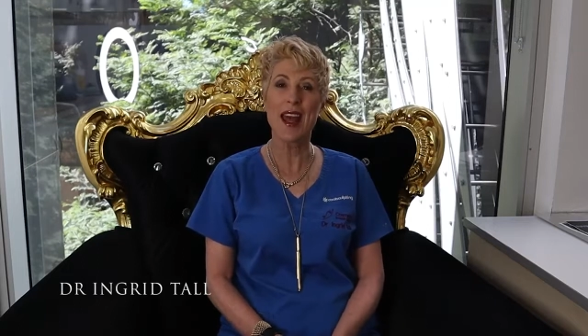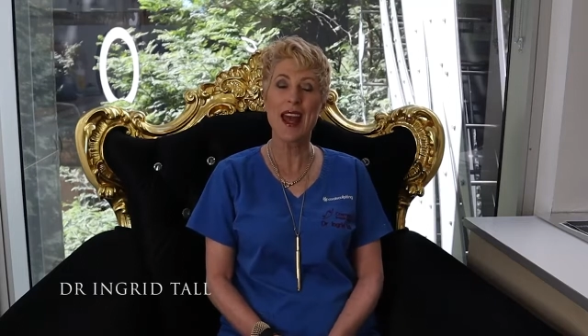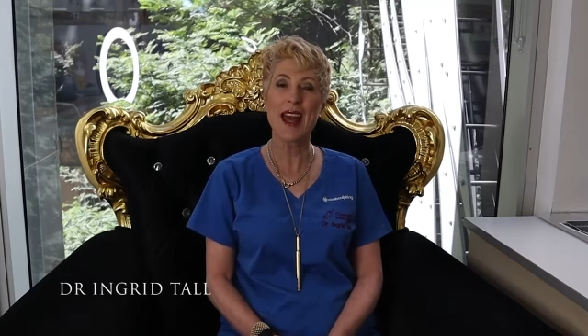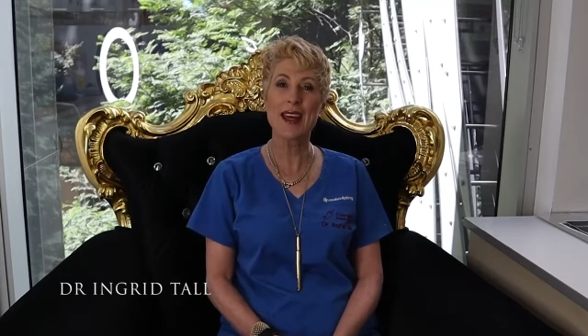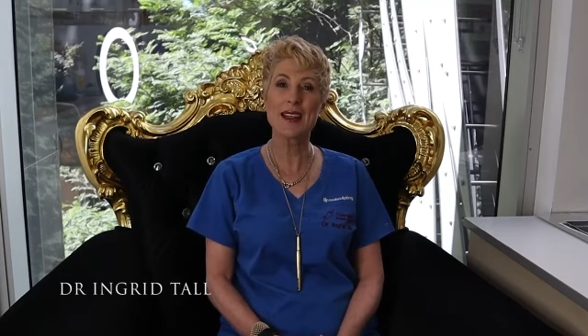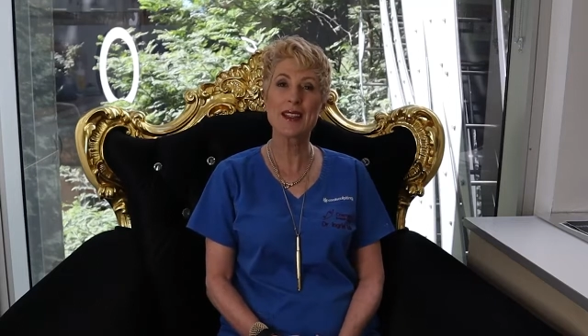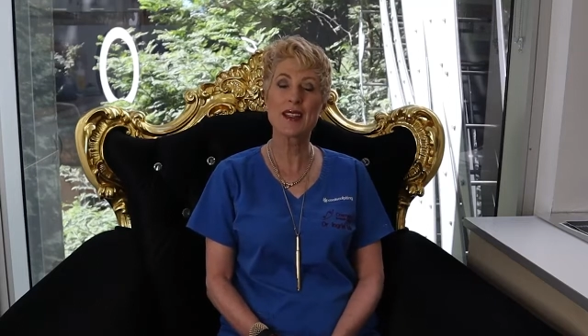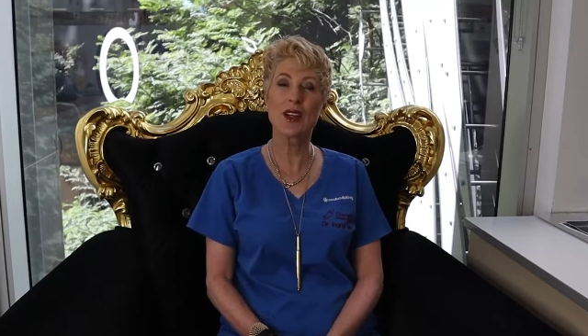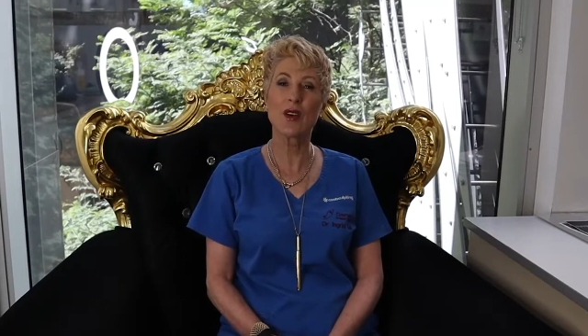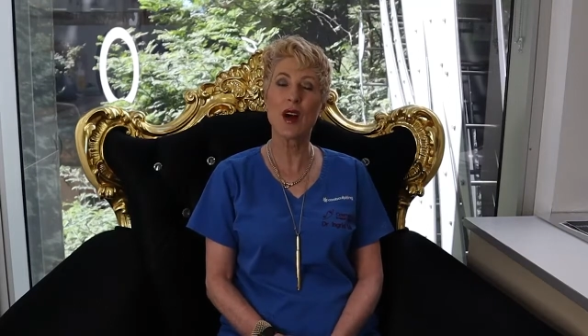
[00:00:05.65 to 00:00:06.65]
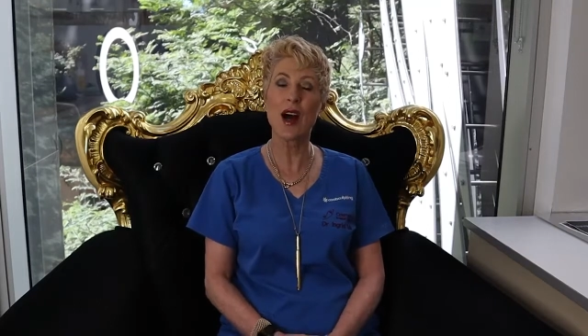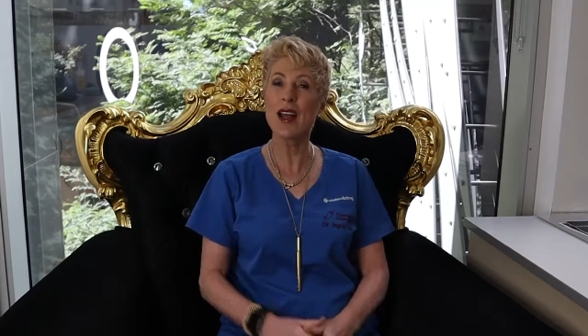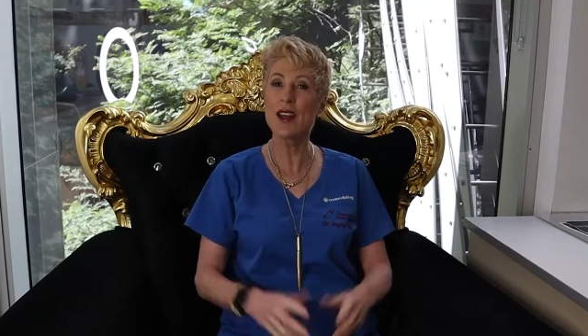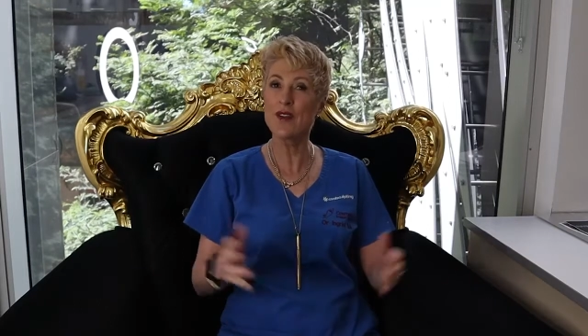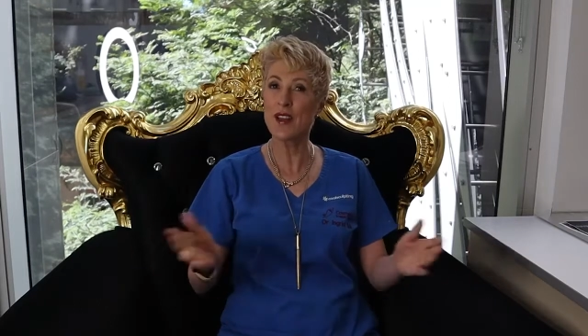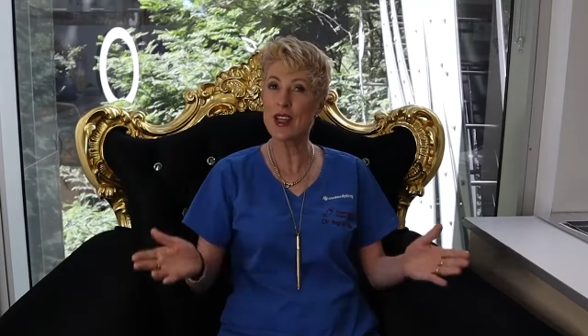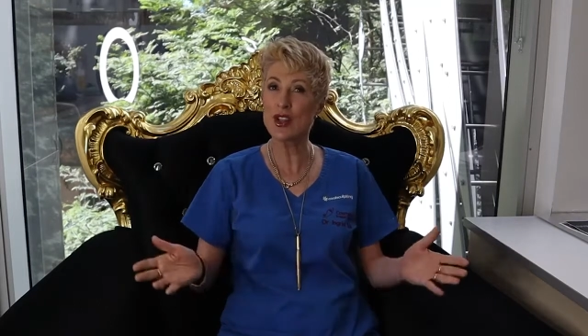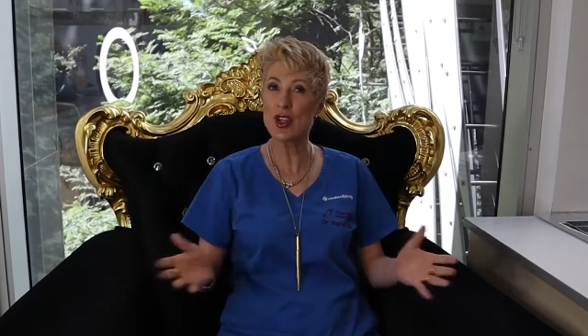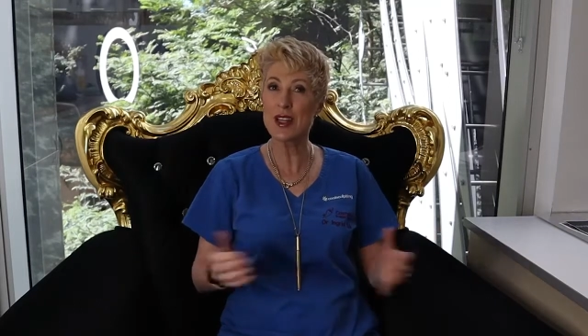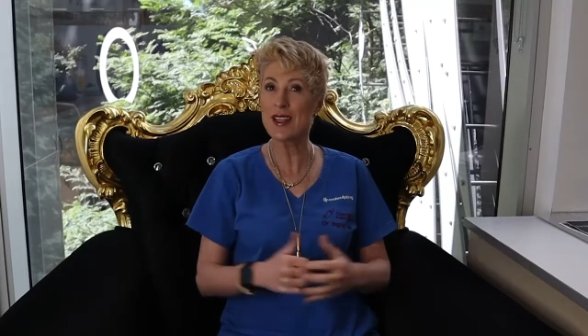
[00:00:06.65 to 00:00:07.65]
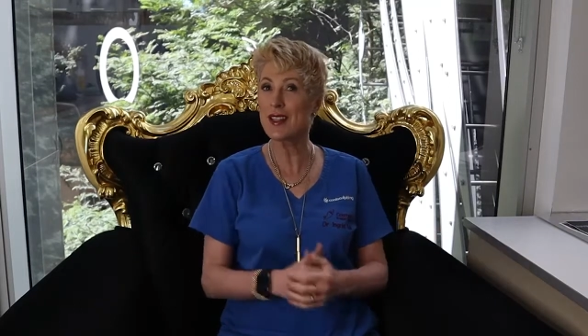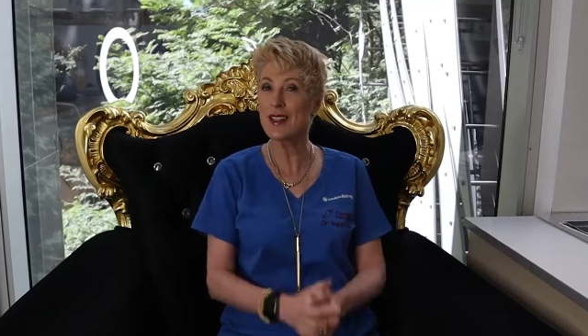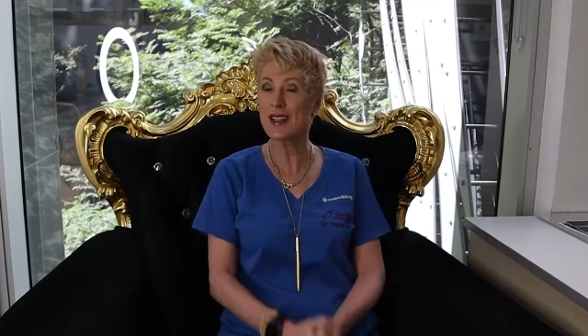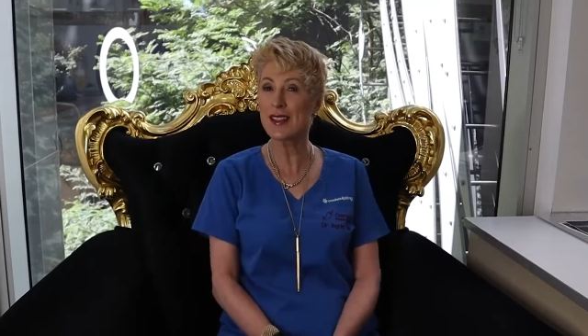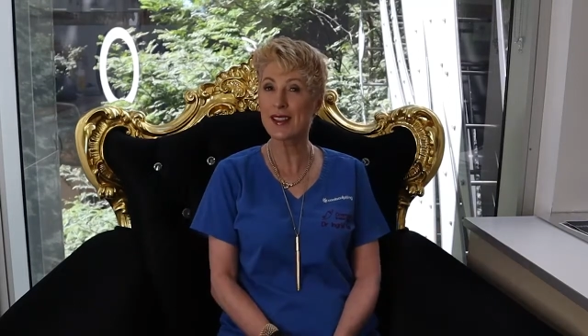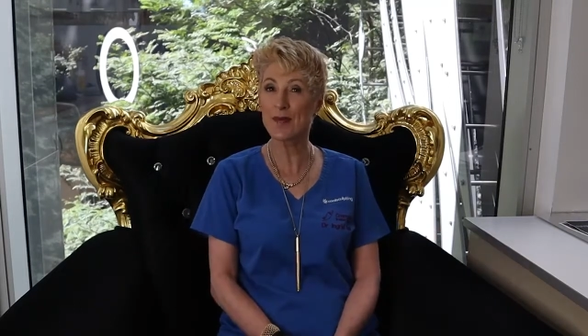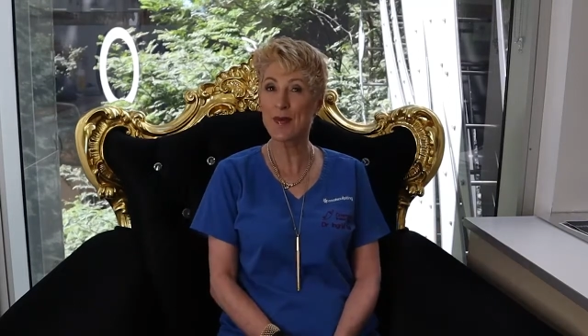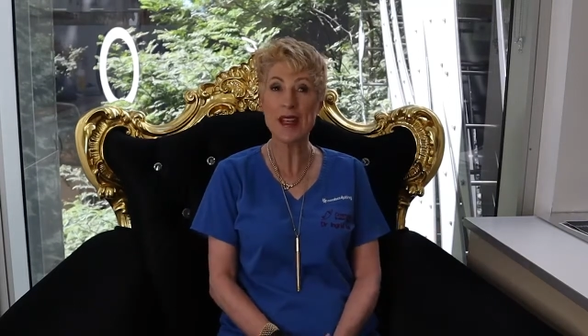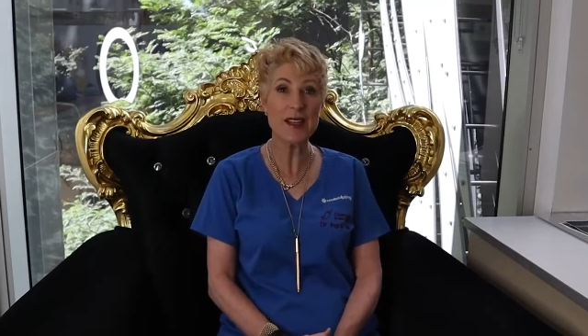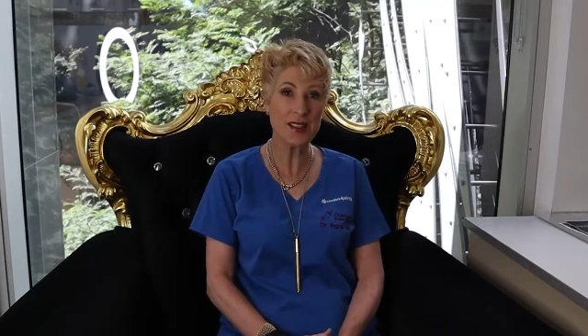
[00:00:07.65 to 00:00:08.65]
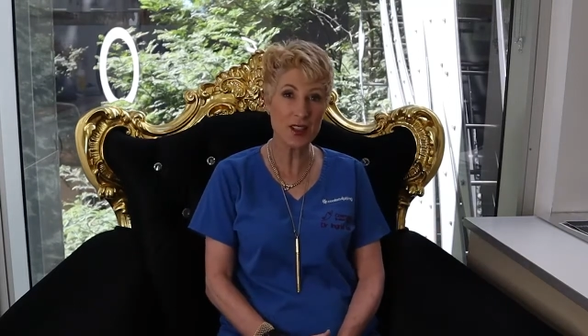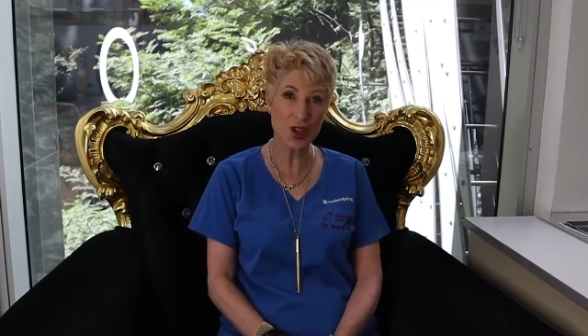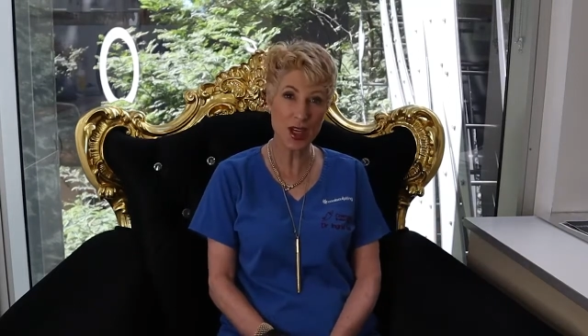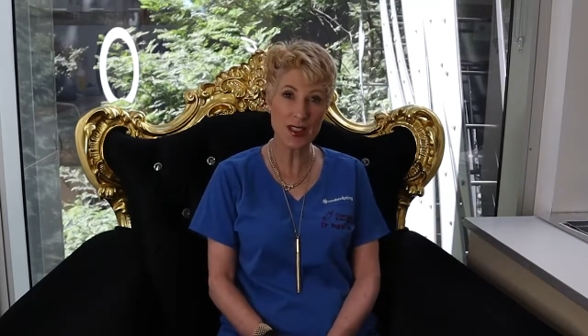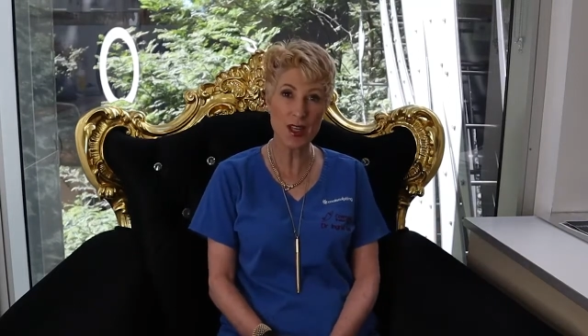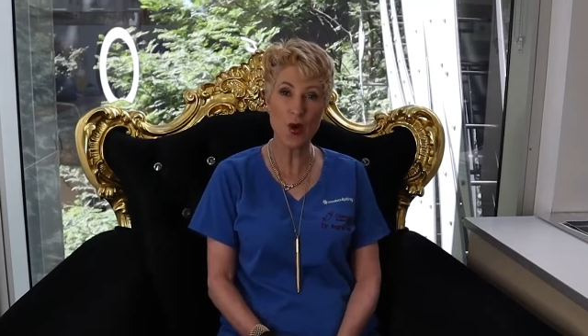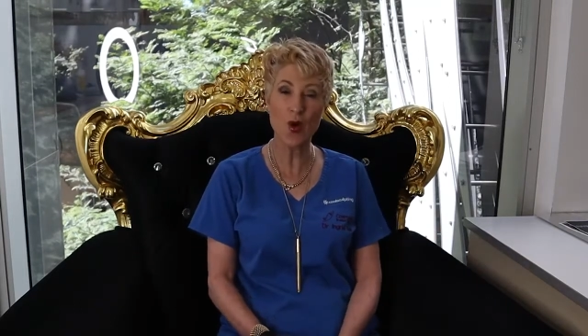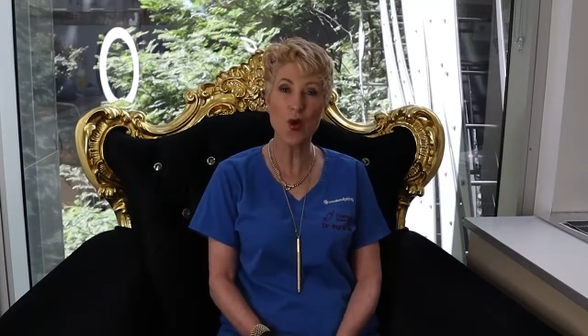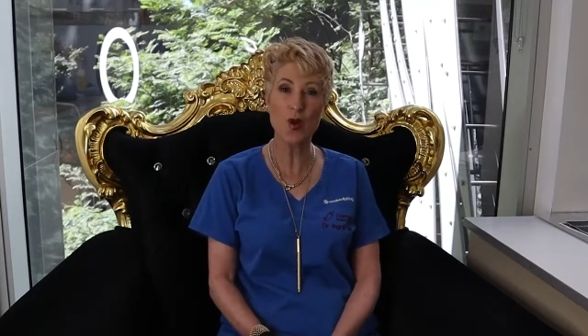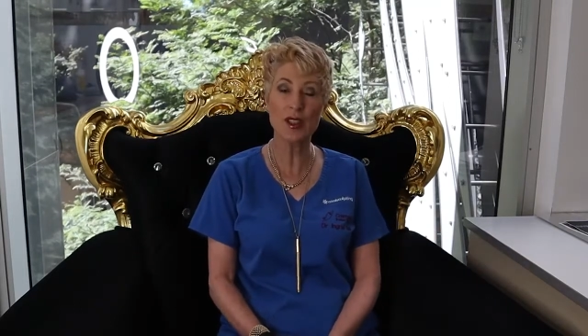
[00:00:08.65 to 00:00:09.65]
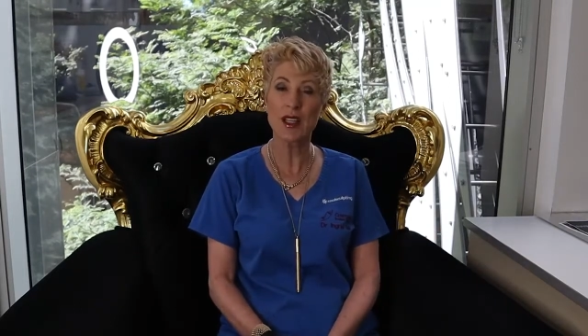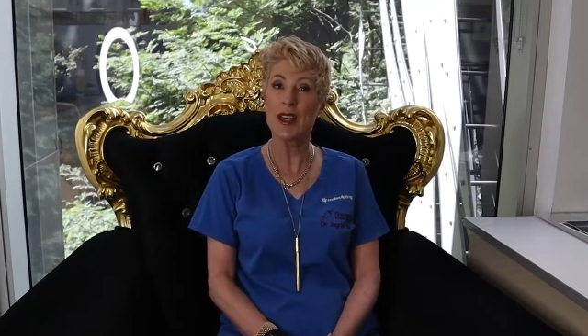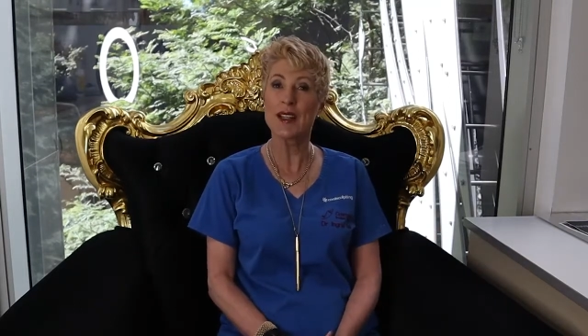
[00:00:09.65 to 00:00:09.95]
and I have engineered this penis injecting course